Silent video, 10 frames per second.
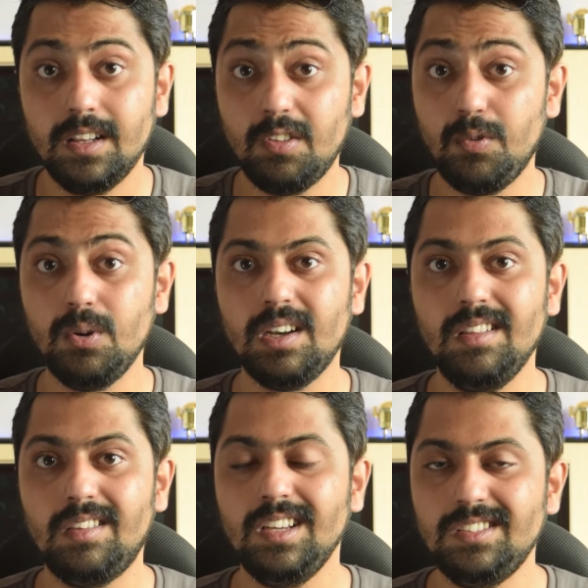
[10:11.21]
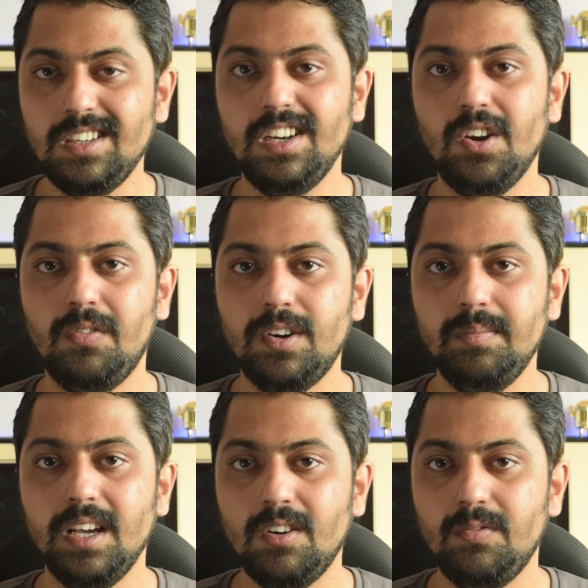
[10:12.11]
This phone consistently offered
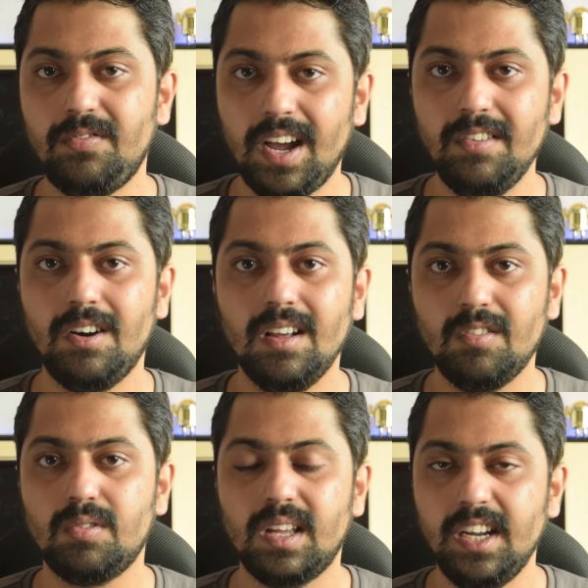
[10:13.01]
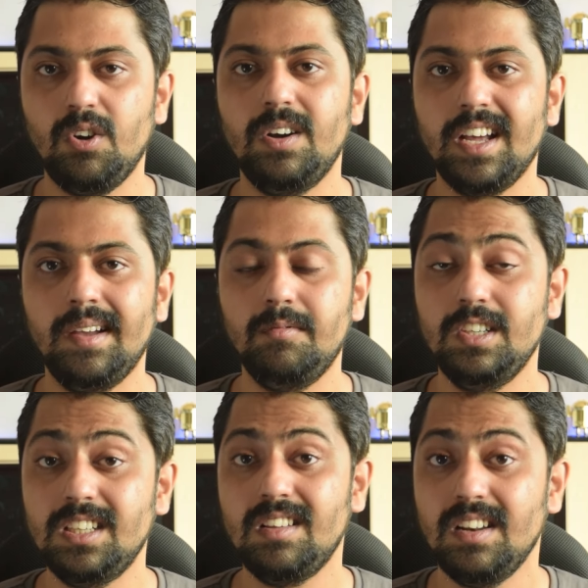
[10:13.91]
me around 5 hours of screen on time,
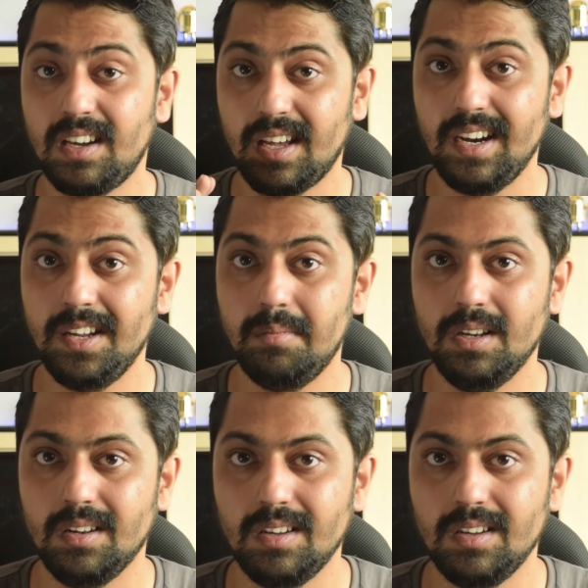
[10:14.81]
which is incredible.